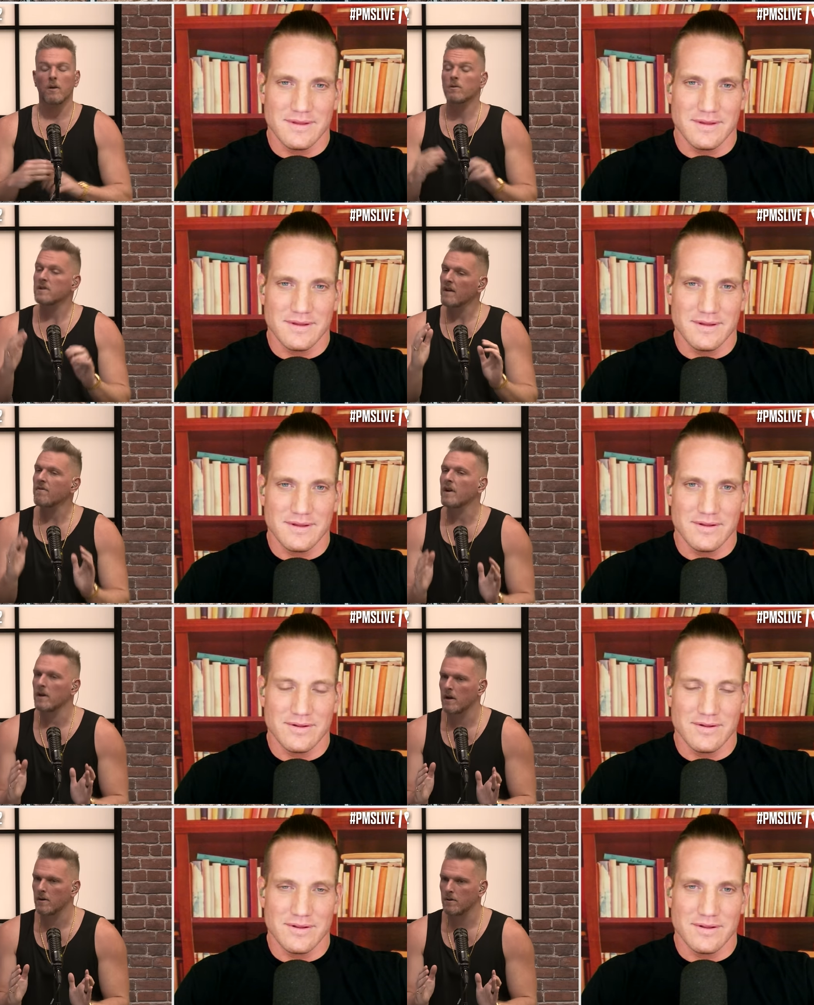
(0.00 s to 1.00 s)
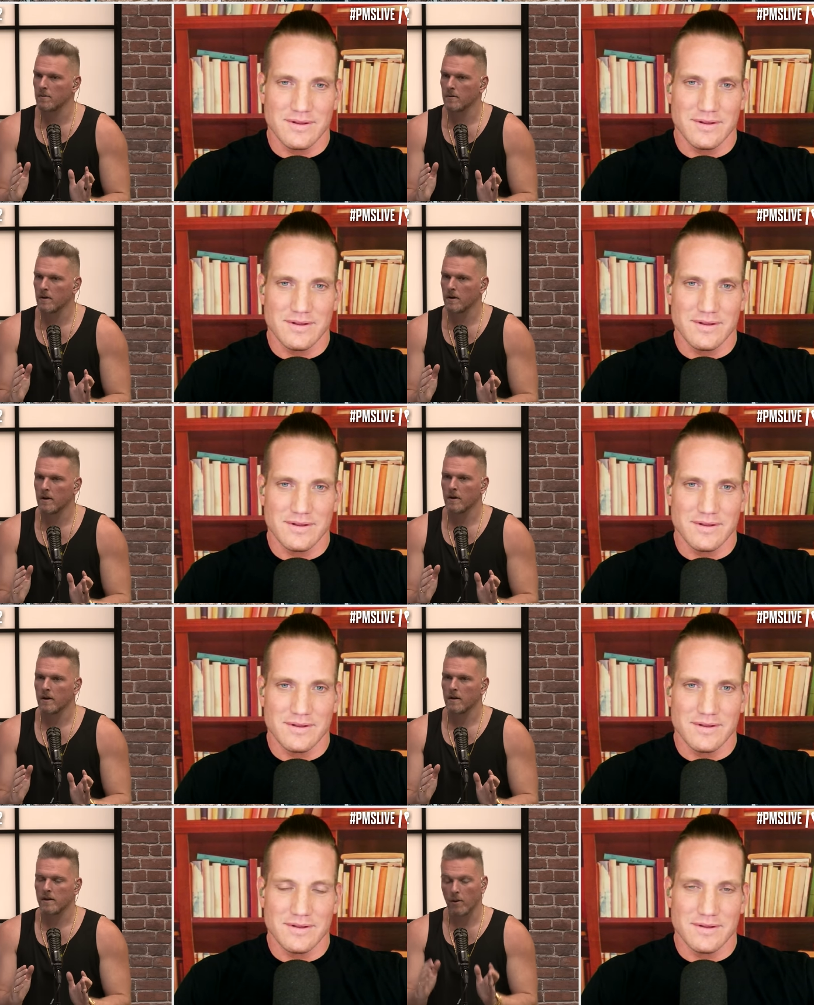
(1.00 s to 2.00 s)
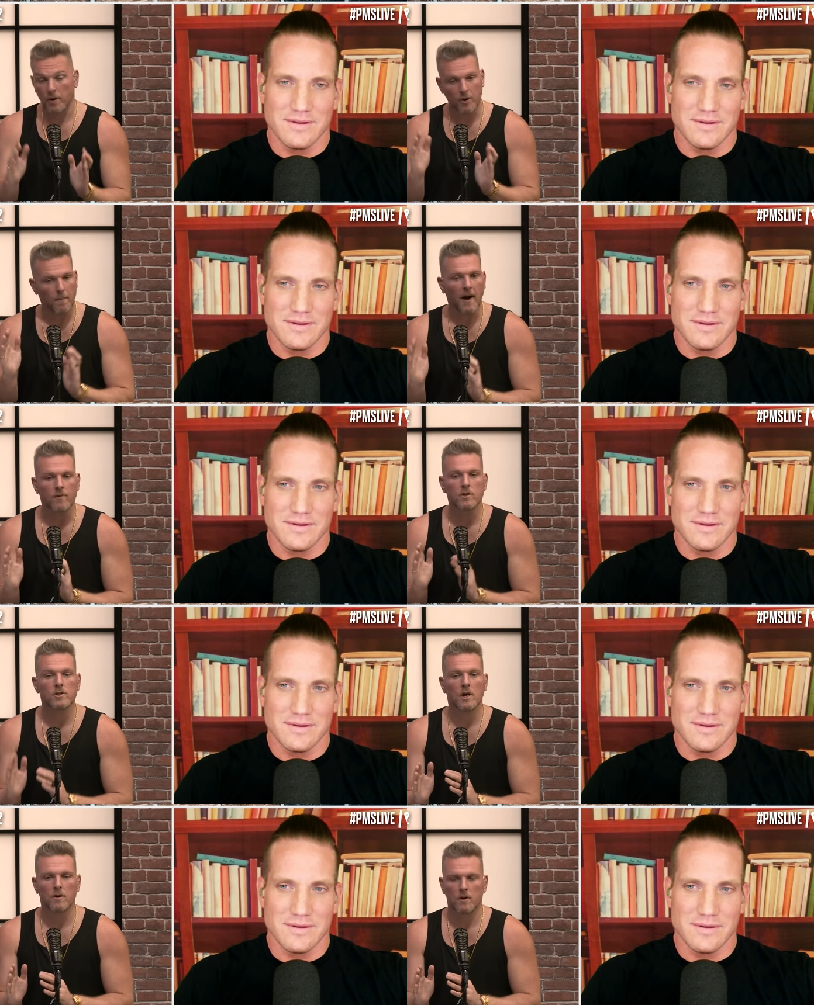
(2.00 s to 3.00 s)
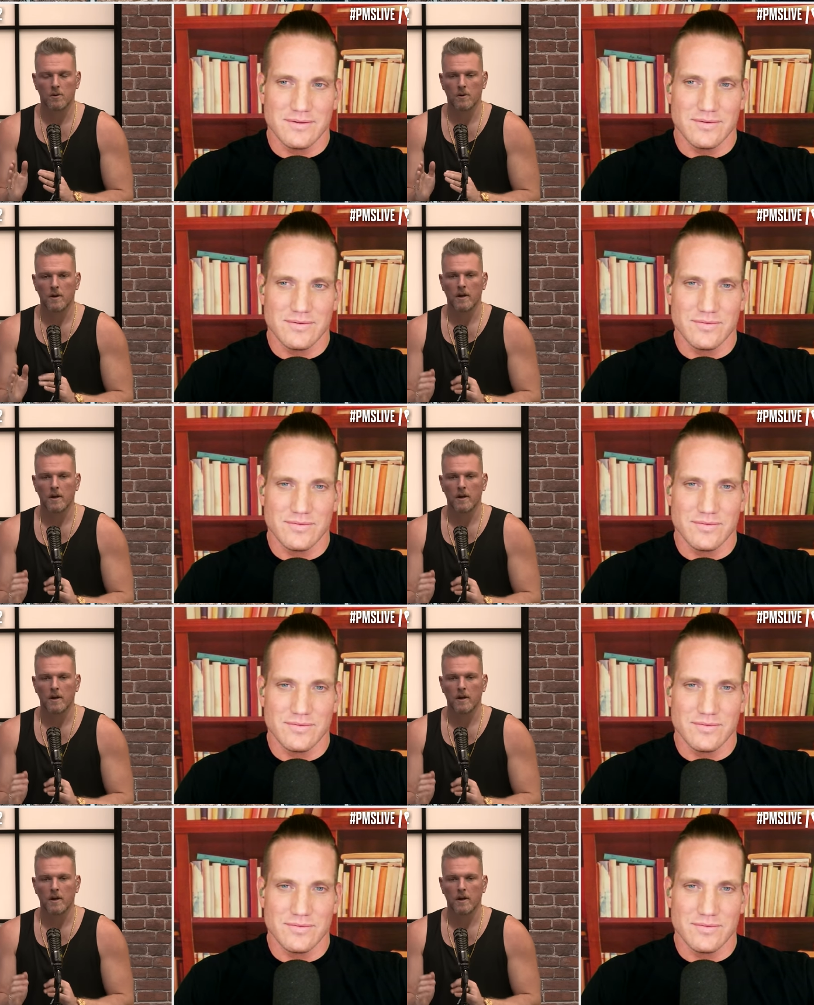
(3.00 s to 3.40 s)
Speaker 1: There was a video that we are about to show you